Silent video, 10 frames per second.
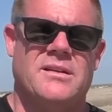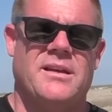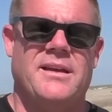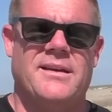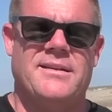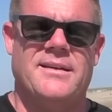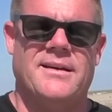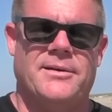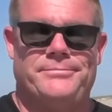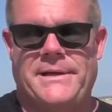and
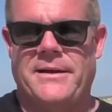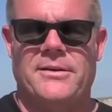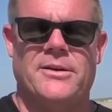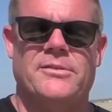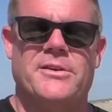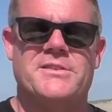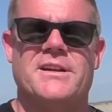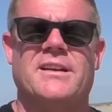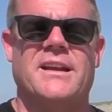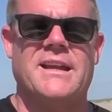I don't know, you're
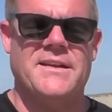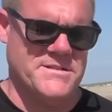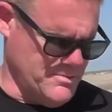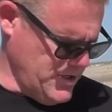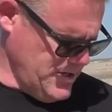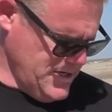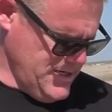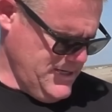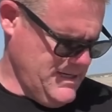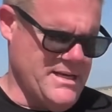stuck in a cave somewhere,
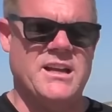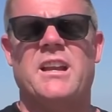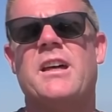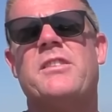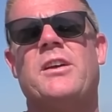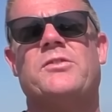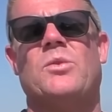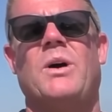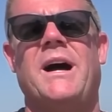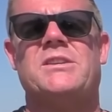you got nothing else
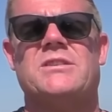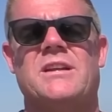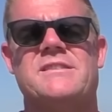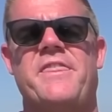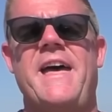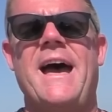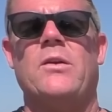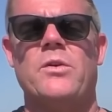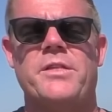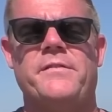to watch, it's
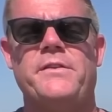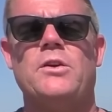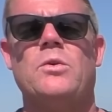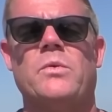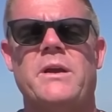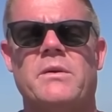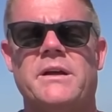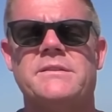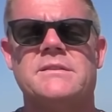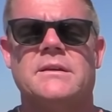that or The View
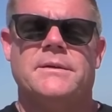reruns.